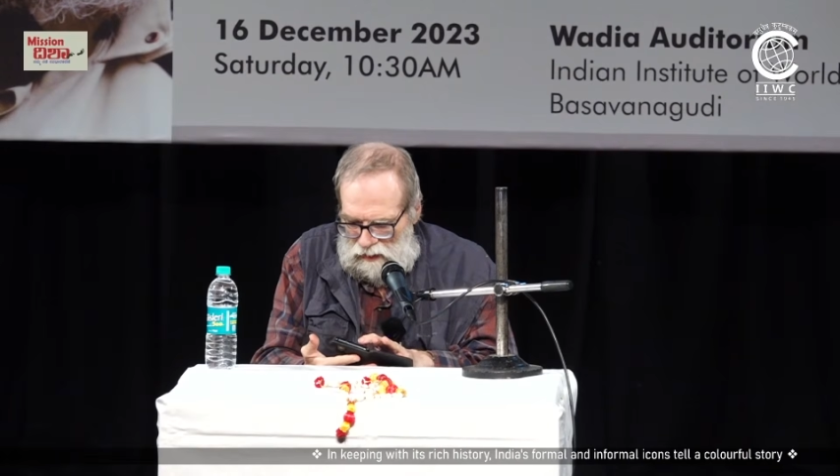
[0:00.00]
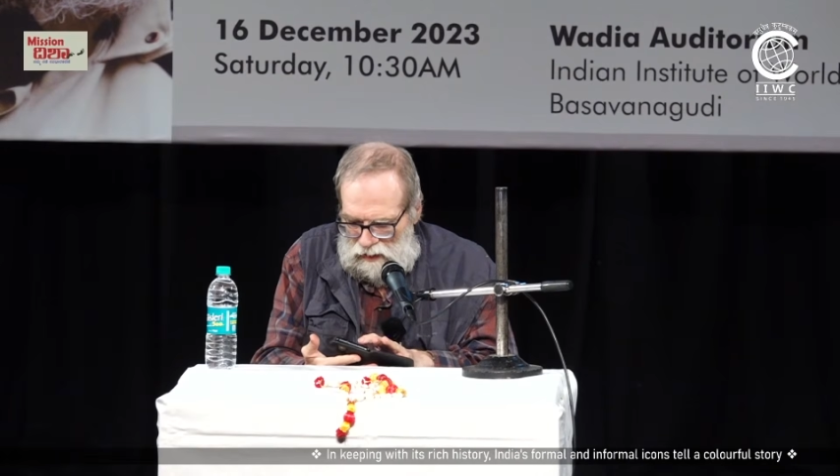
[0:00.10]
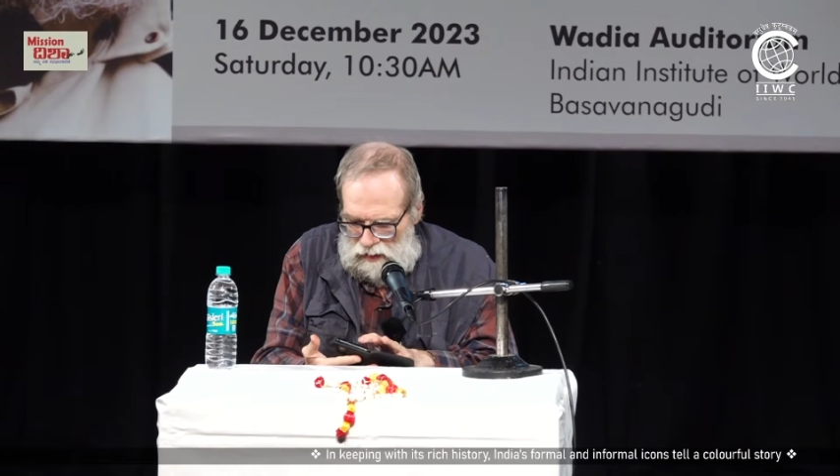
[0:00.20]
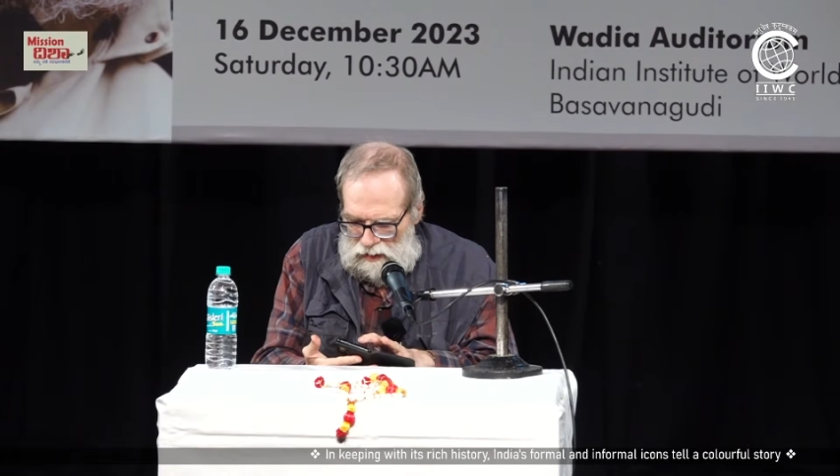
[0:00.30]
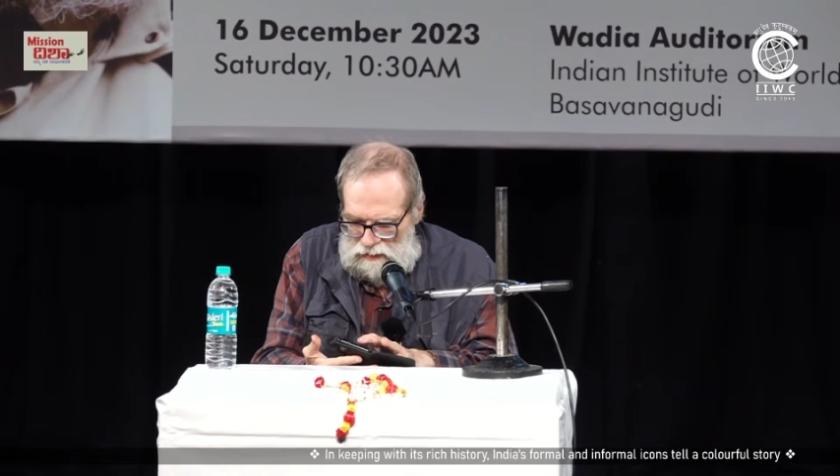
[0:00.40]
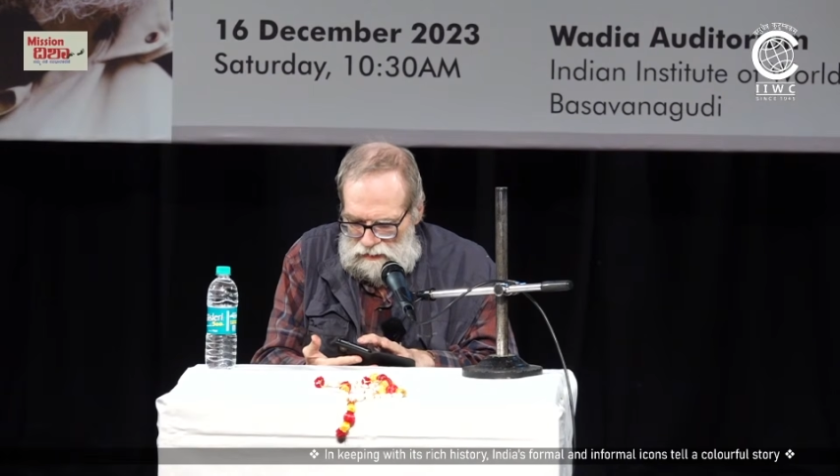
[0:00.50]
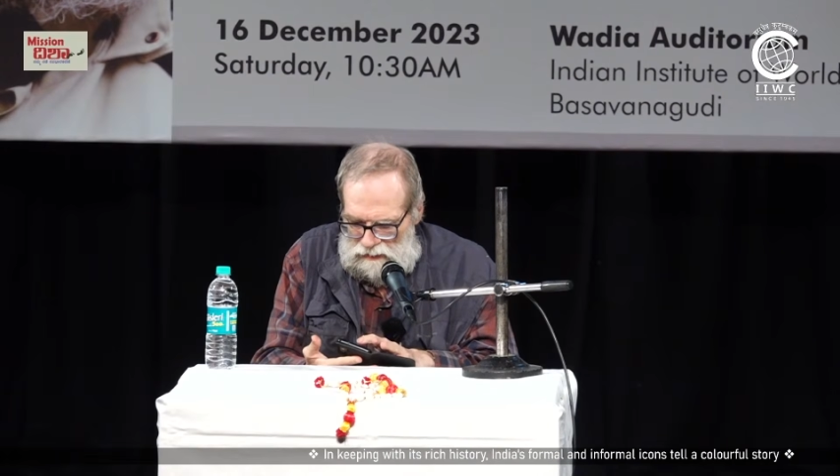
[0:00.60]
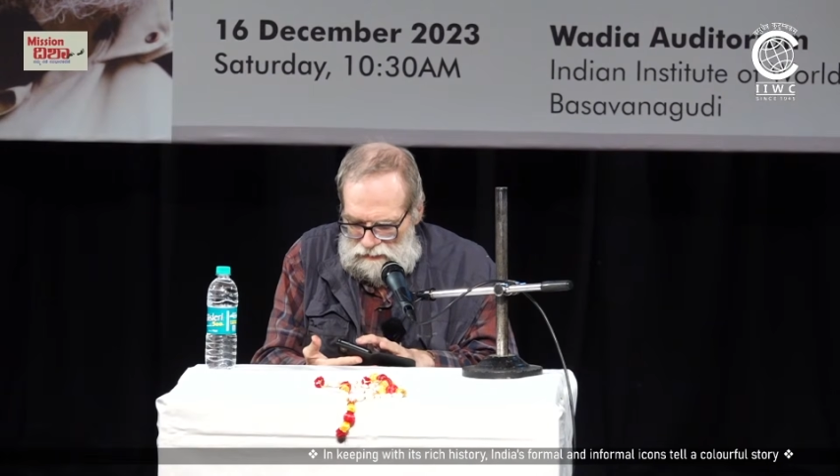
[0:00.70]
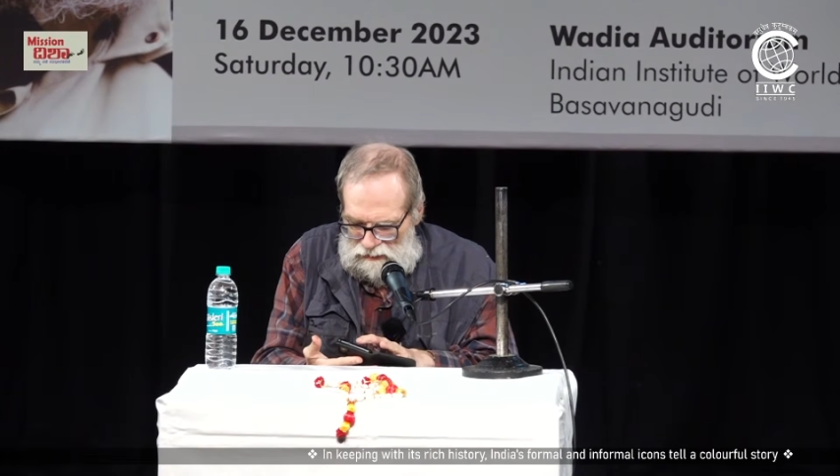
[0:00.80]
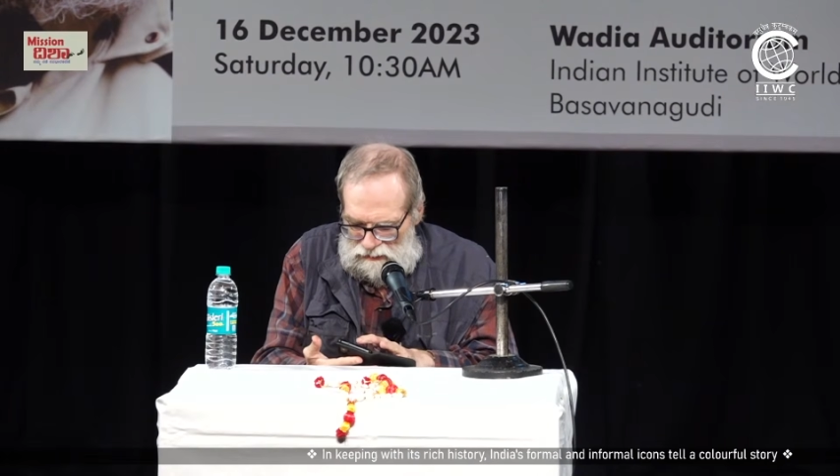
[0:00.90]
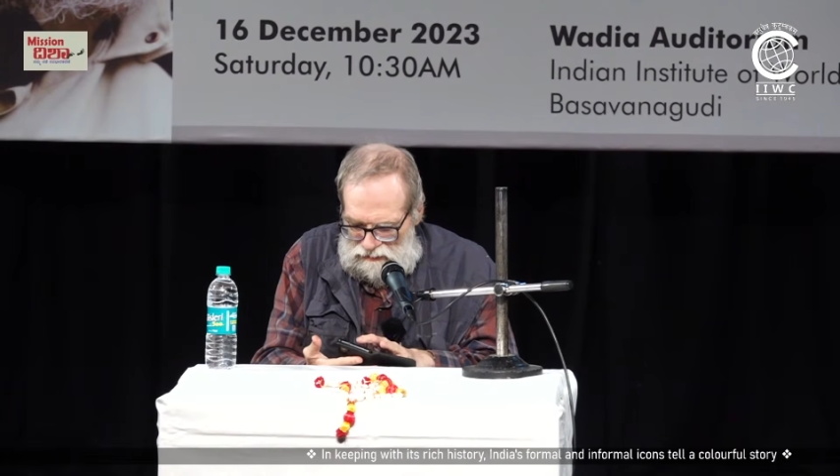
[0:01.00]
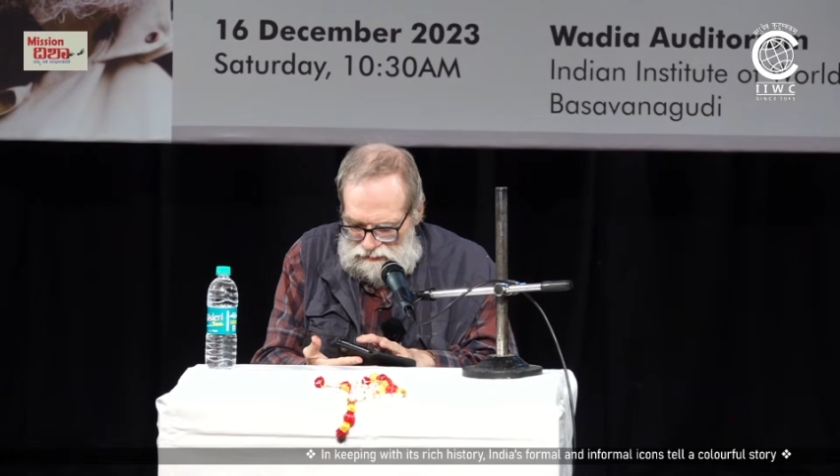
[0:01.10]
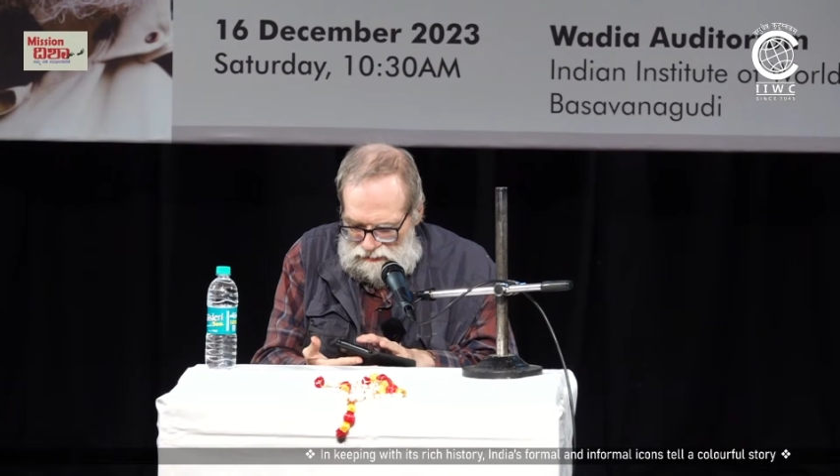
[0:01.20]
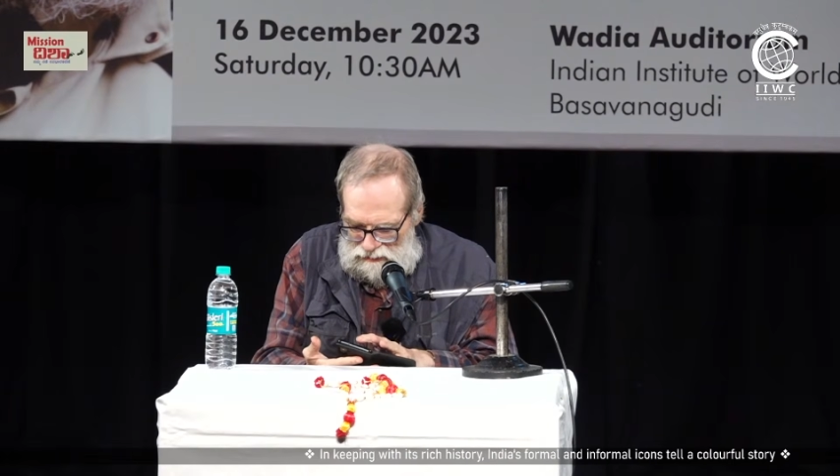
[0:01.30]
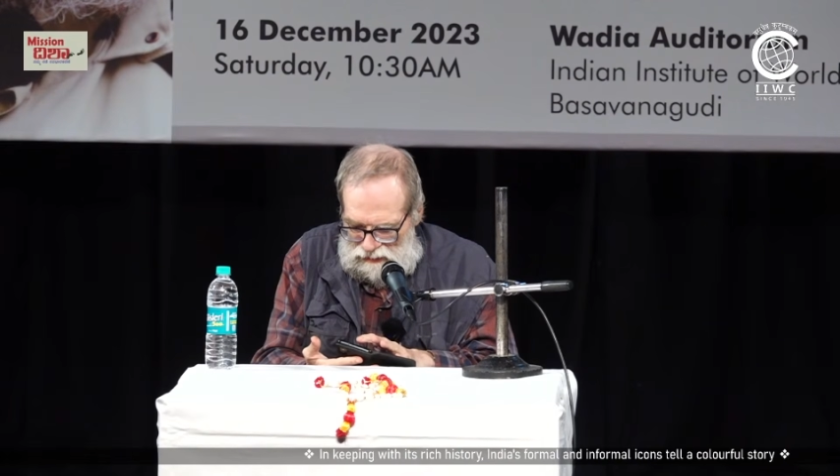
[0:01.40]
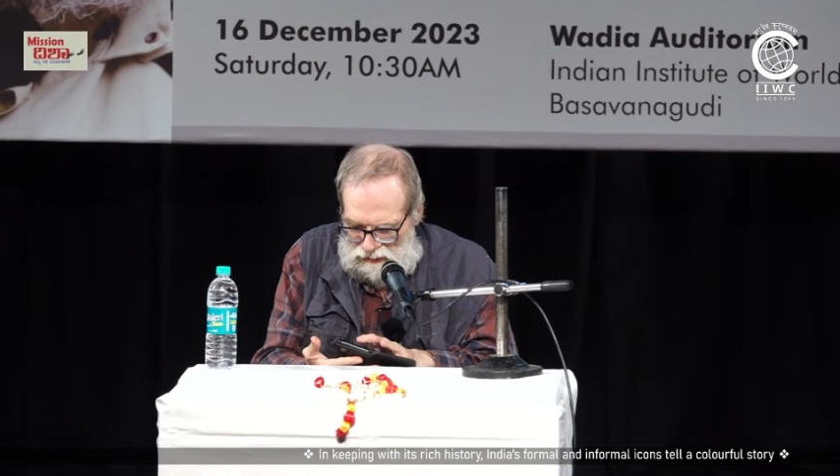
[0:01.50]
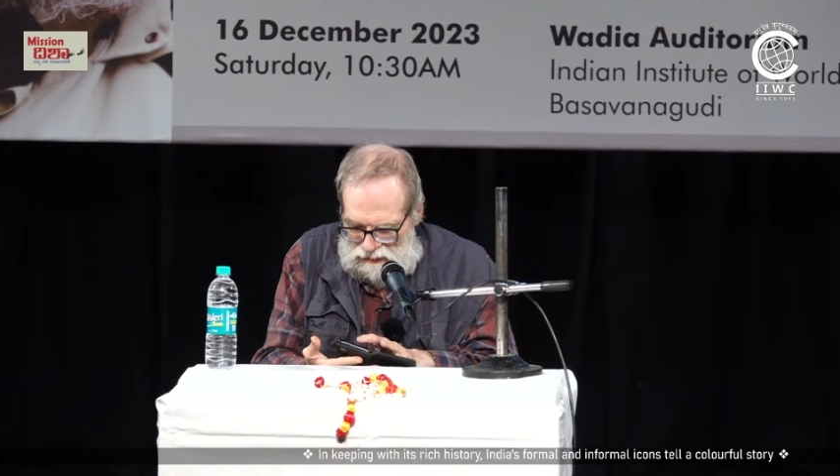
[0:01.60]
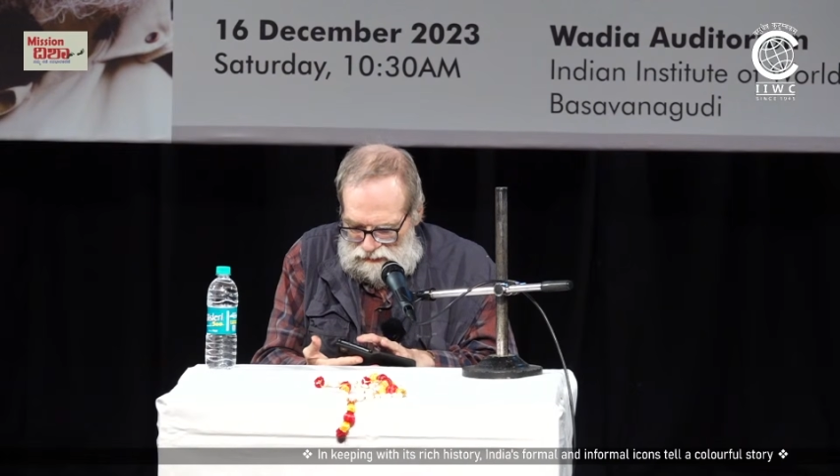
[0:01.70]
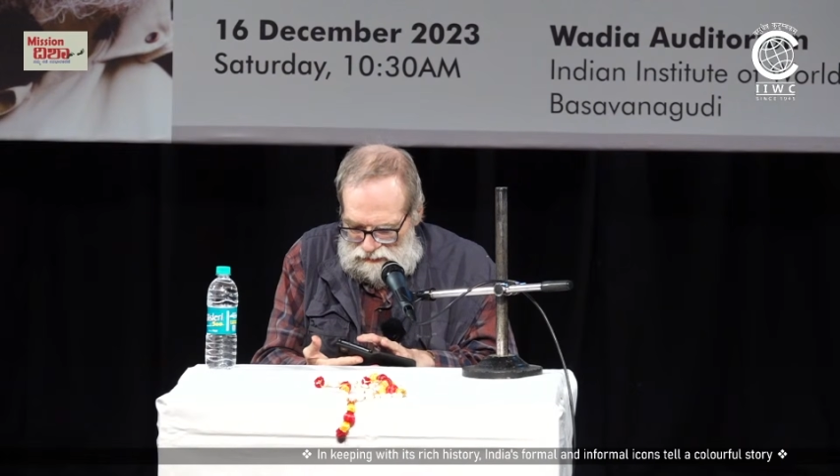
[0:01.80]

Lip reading: I noticed that